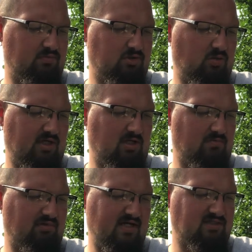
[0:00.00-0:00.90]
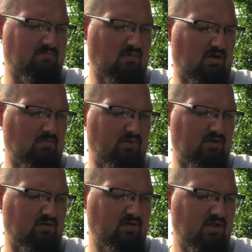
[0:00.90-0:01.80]
to a complex malt
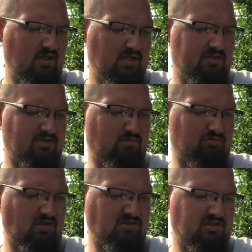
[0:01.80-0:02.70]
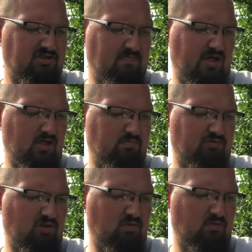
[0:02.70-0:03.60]
bill. This brunch-inspired
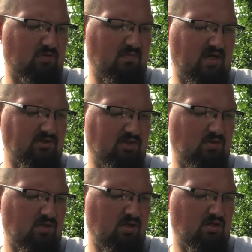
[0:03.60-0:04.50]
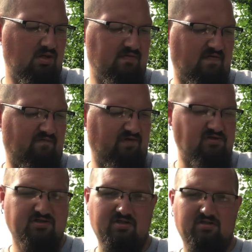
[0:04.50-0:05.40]
brew will remind you of that
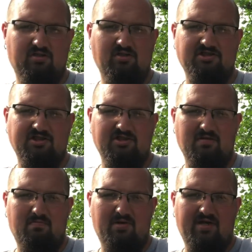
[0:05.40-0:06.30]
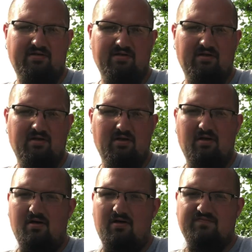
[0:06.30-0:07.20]
first delicious bite
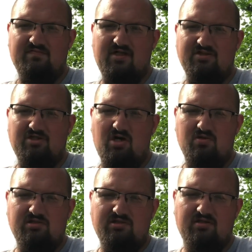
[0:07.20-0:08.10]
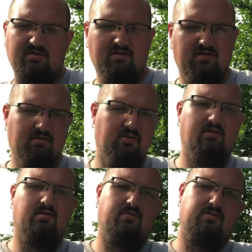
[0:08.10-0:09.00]
of French toast.
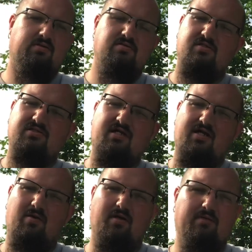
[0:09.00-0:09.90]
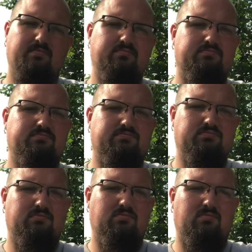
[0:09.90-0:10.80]
So let's get into it.
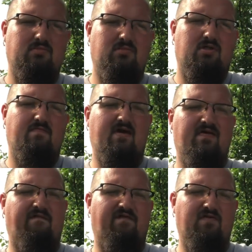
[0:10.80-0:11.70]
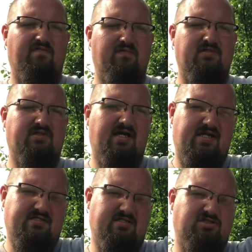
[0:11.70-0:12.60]
I've had a few from these
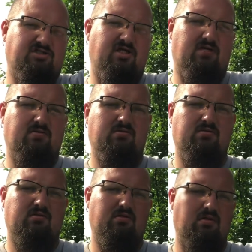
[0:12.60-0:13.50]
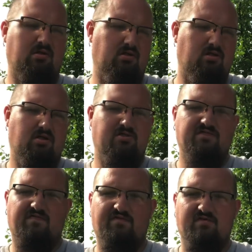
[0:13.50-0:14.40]
guys on this channel. It's
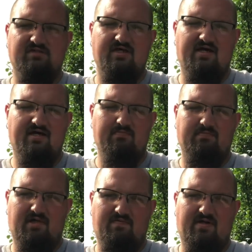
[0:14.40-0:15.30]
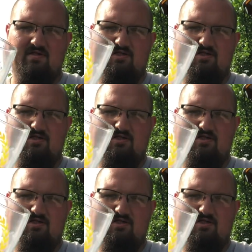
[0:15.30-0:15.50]
the first time that I've had